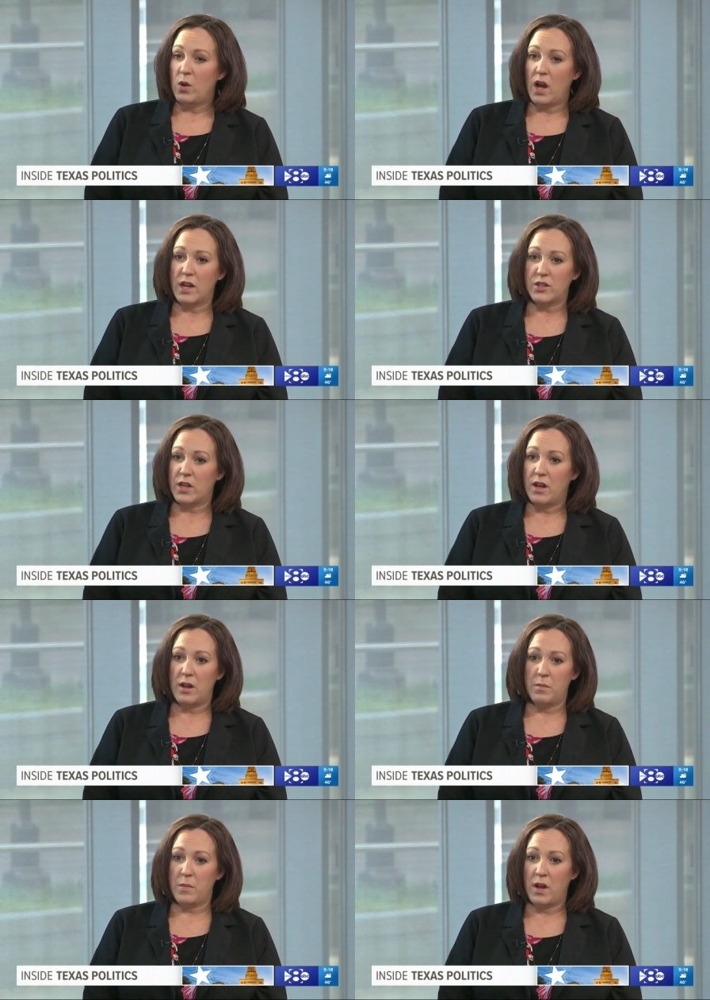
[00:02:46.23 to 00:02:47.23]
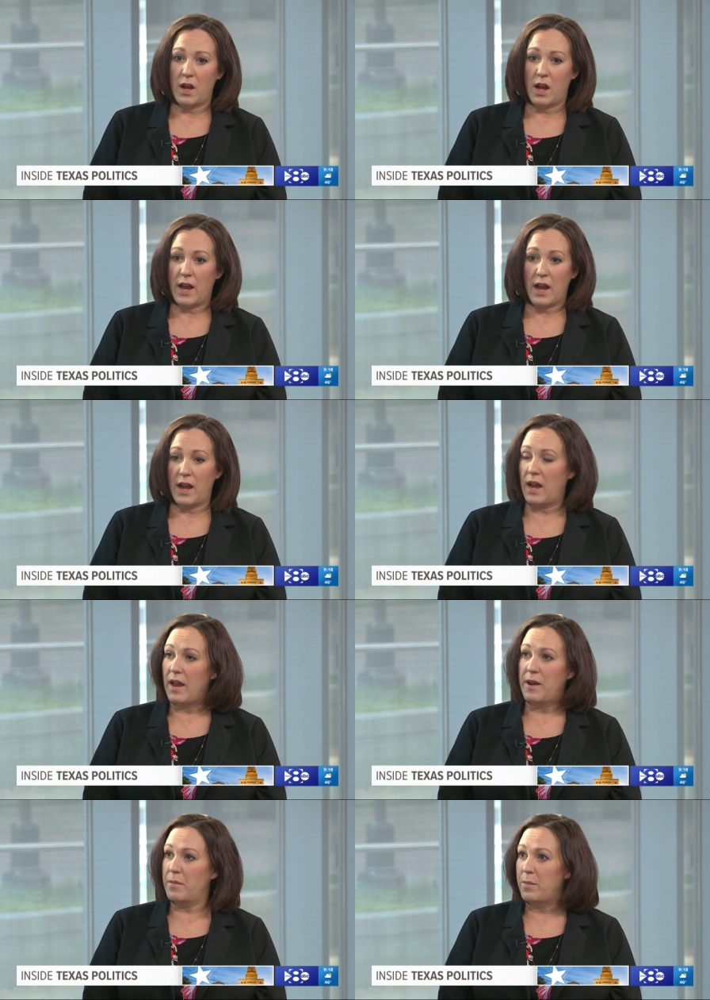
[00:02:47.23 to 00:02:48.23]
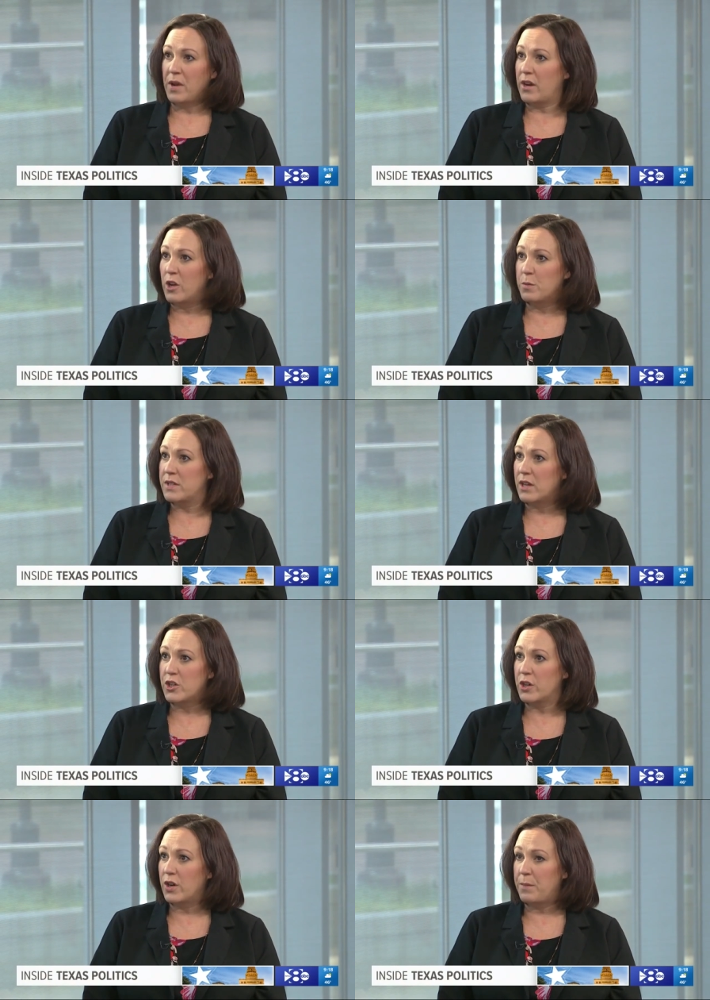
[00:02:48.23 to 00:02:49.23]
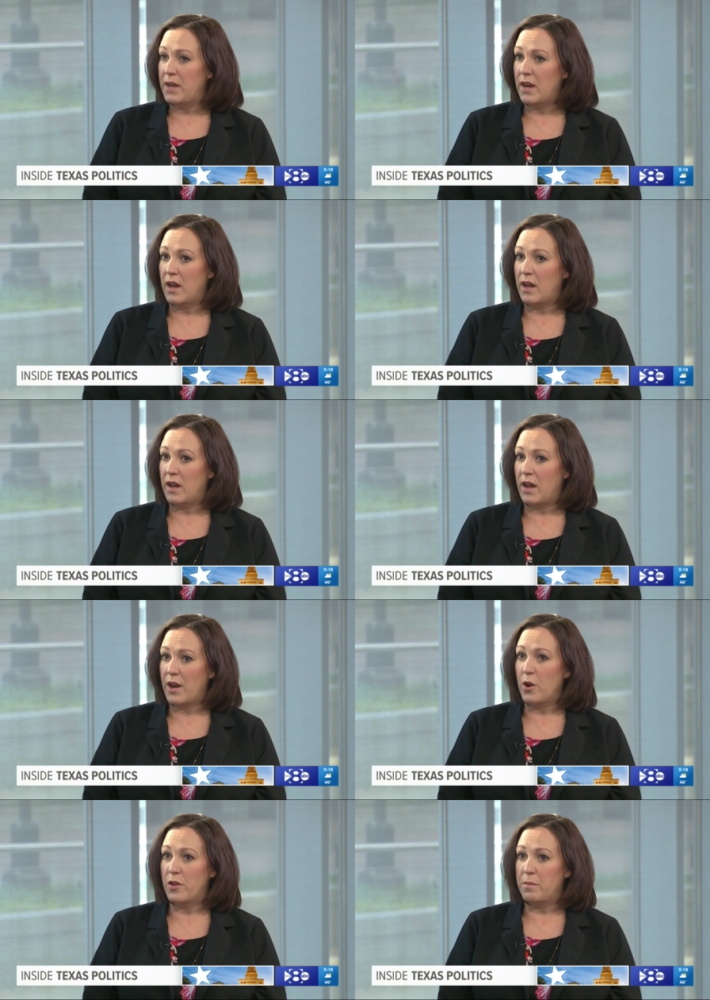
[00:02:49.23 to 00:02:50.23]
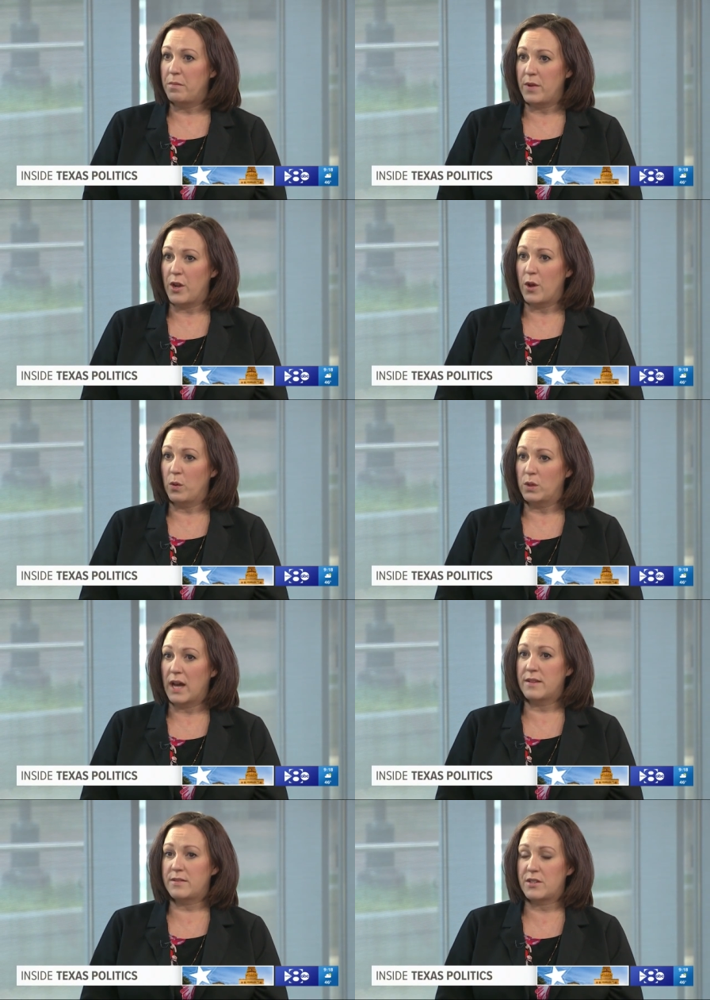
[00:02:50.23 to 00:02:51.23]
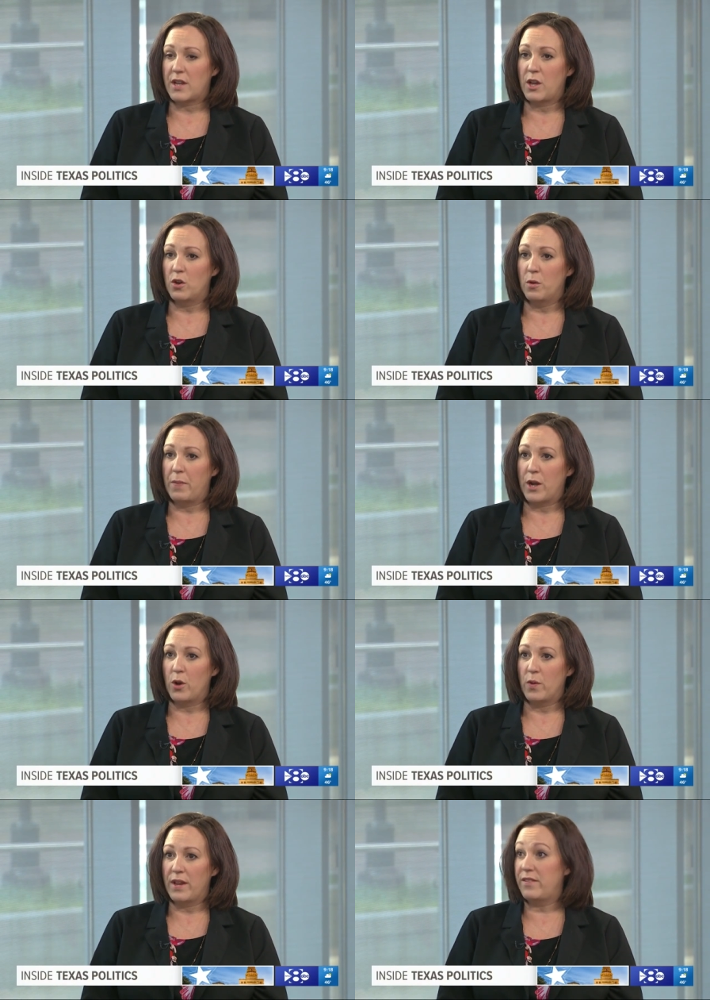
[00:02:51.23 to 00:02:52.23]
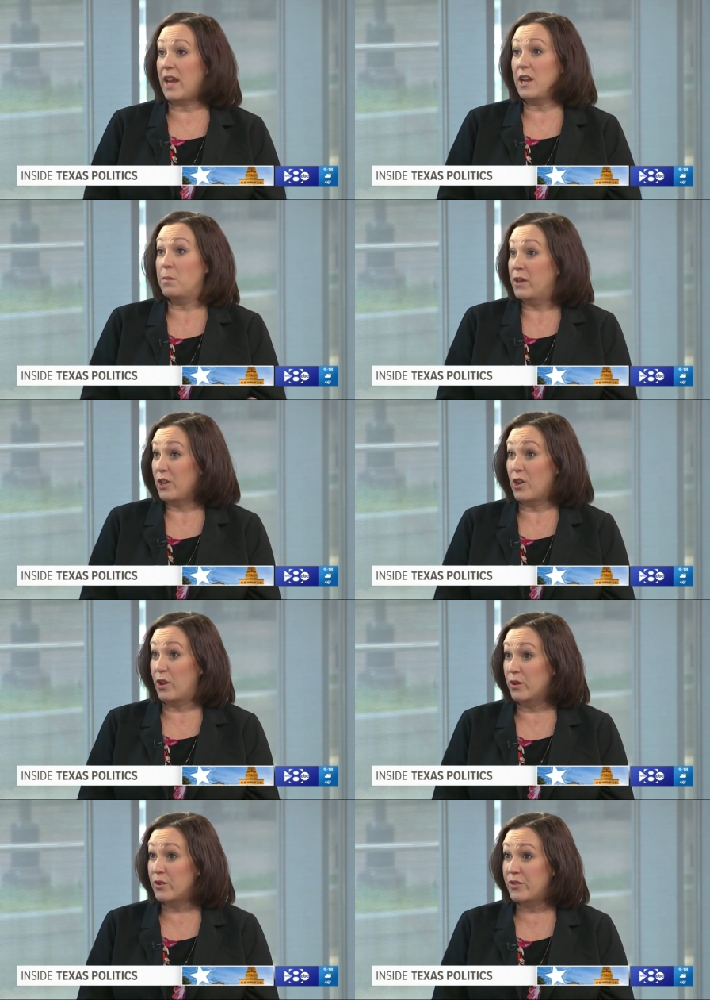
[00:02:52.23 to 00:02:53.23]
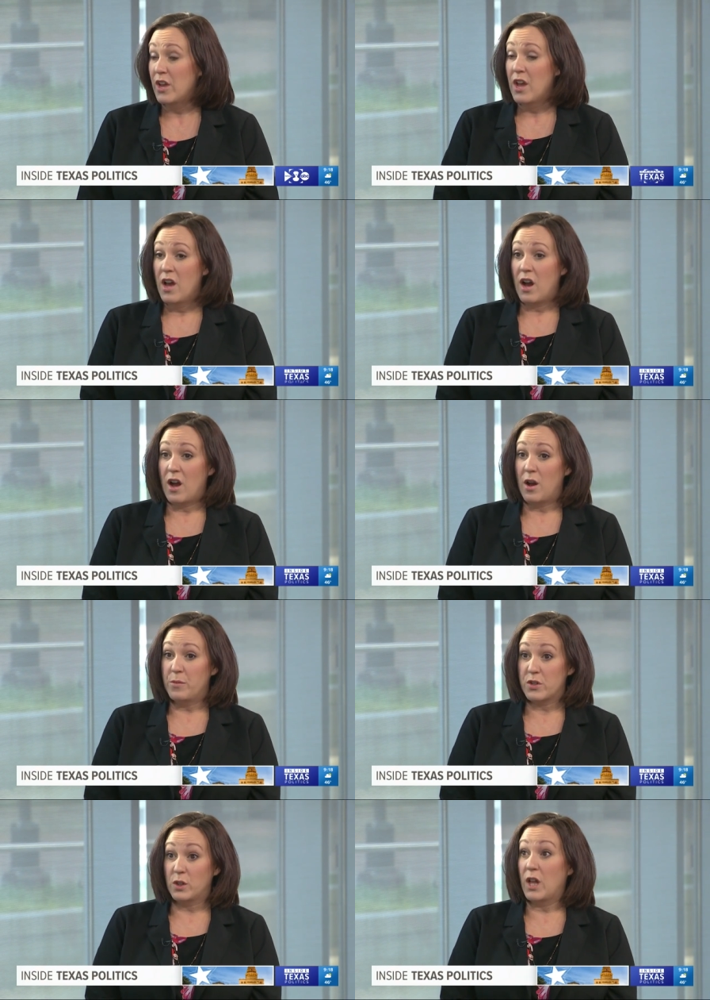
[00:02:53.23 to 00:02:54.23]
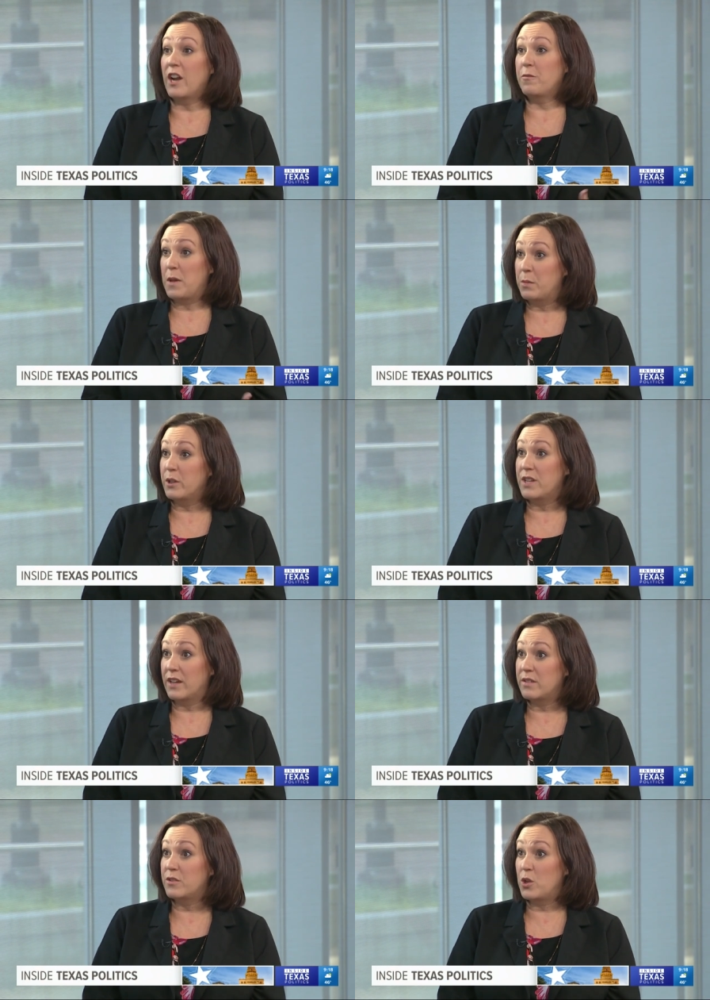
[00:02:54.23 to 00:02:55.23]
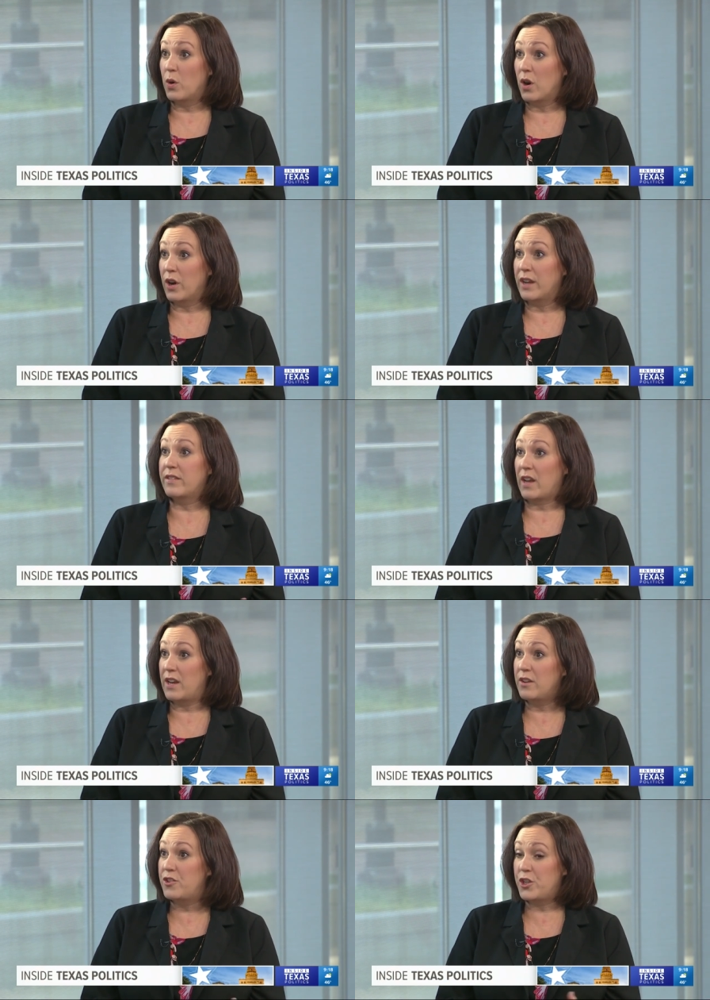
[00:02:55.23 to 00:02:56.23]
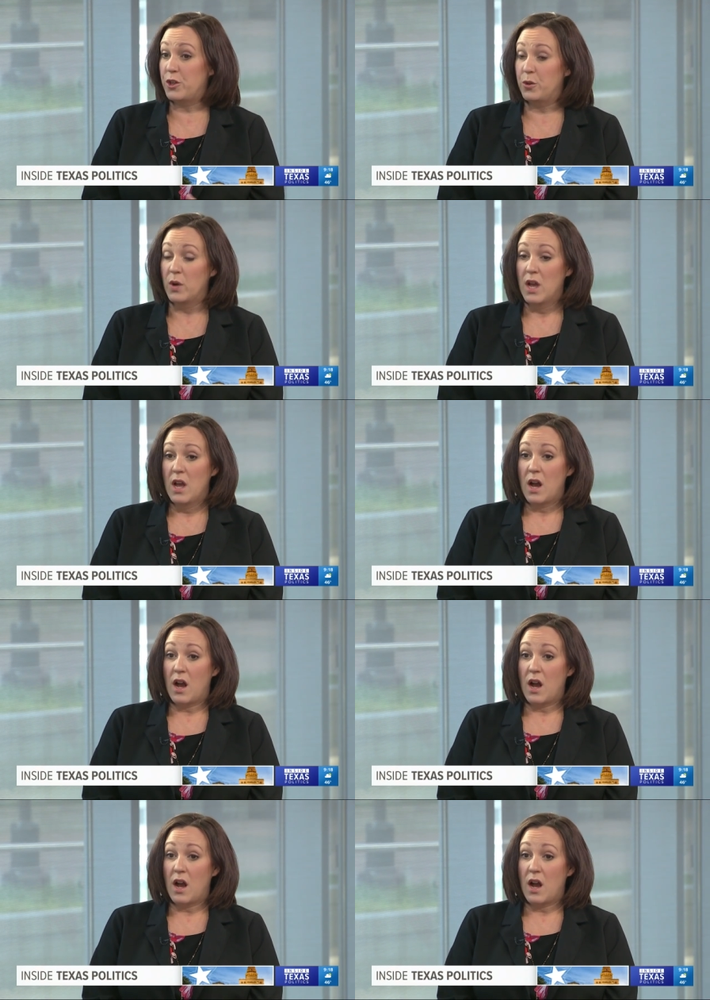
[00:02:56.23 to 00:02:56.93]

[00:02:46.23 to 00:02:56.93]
Oh gosh, um, I, I, I'm not one hundred percent sure. I mean, I, I know that, you know, last cycle Beto raised eighty million dollars. Um, there's a lot of people in Texas who are excited to,